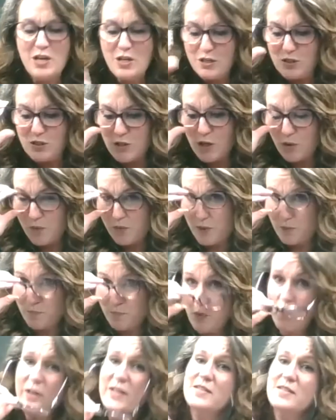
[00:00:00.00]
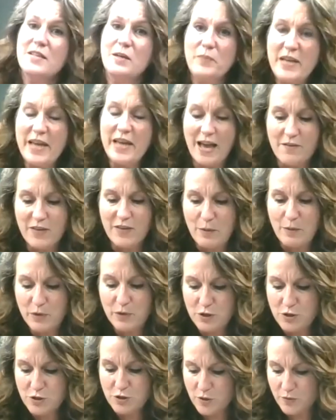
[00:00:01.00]
So the points that we have, and I'm
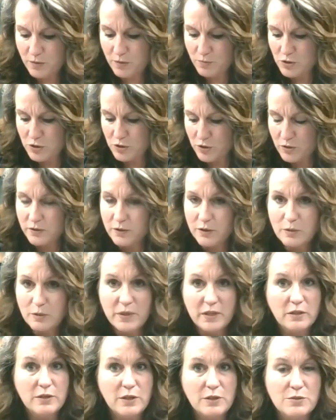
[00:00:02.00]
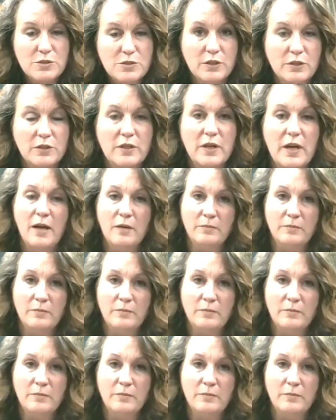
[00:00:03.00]
going to show them to you a little bit closer